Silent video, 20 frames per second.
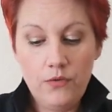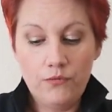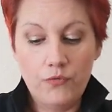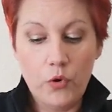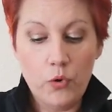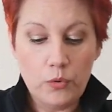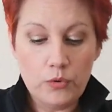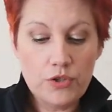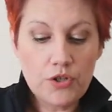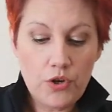
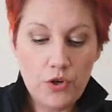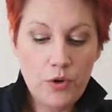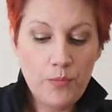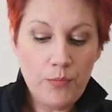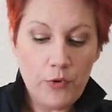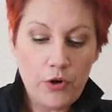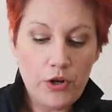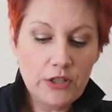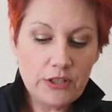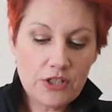Roll 2
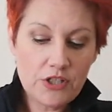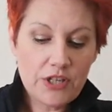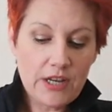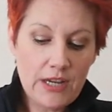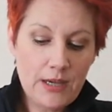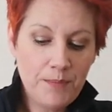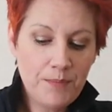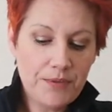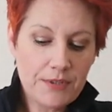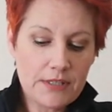ball
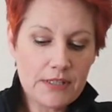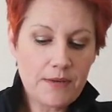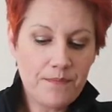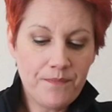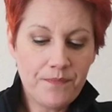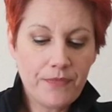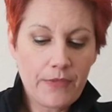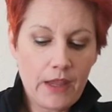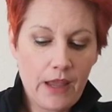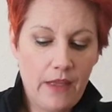shapes,
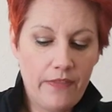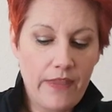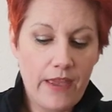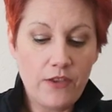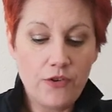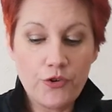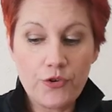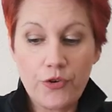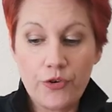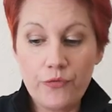and
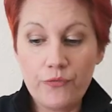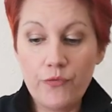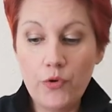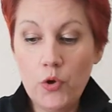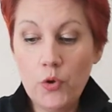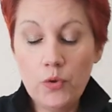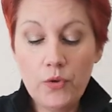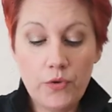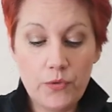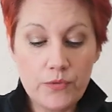then you're going to
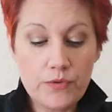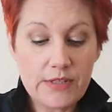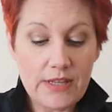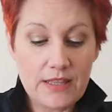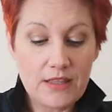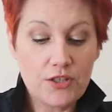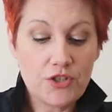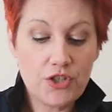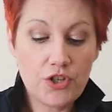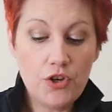roll those
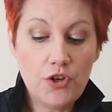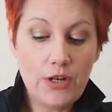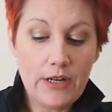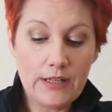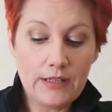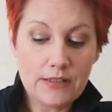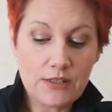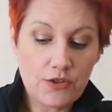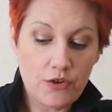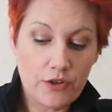into 2
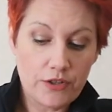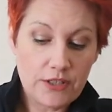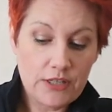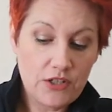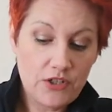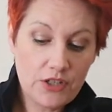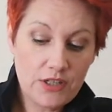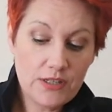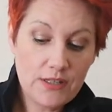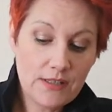little
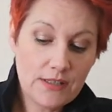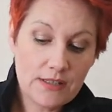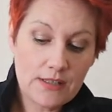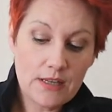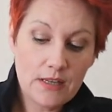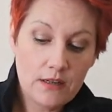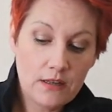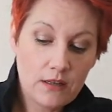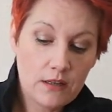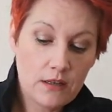
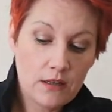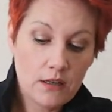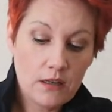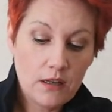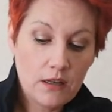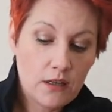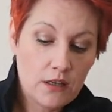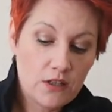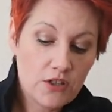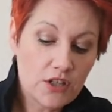sausages,
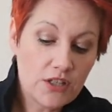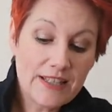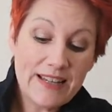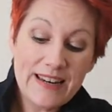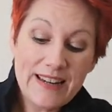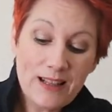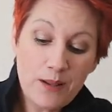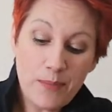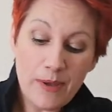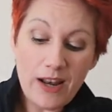just a
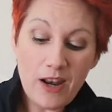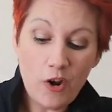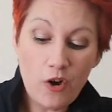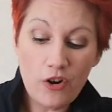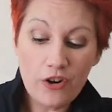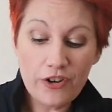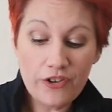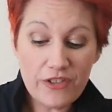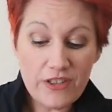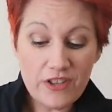little bit
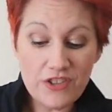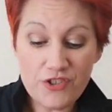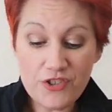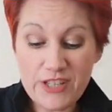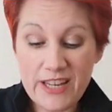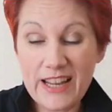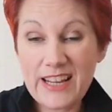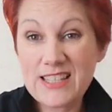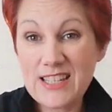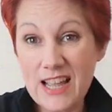longer than your
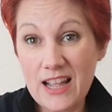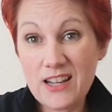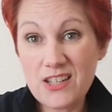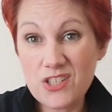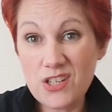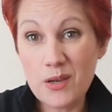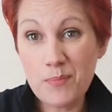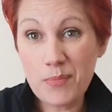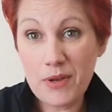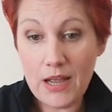Tic Tac
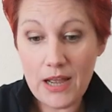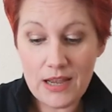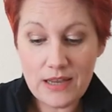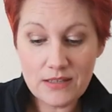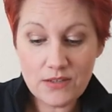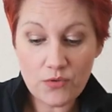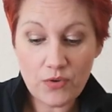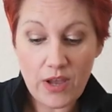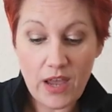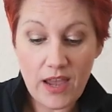shape,
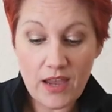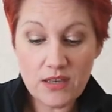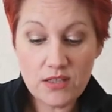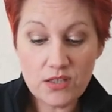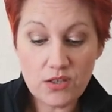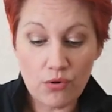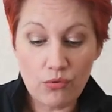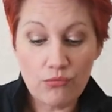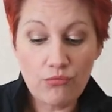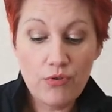guys, okay?
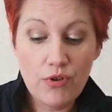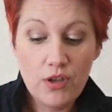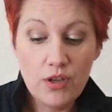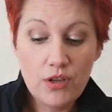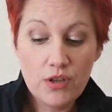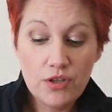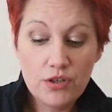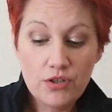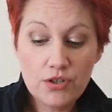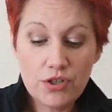So
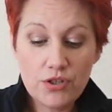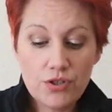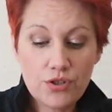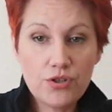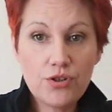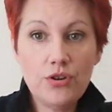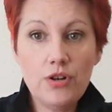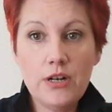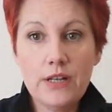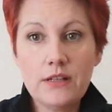just
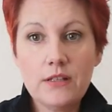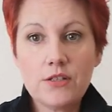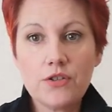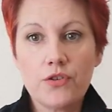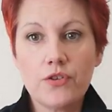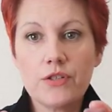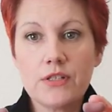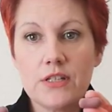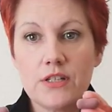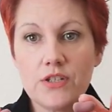2 little
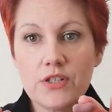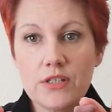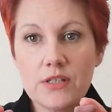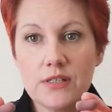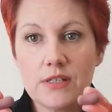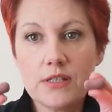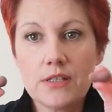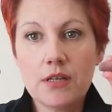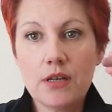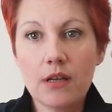
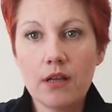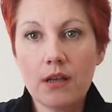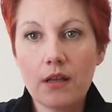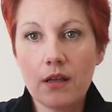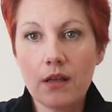sausages.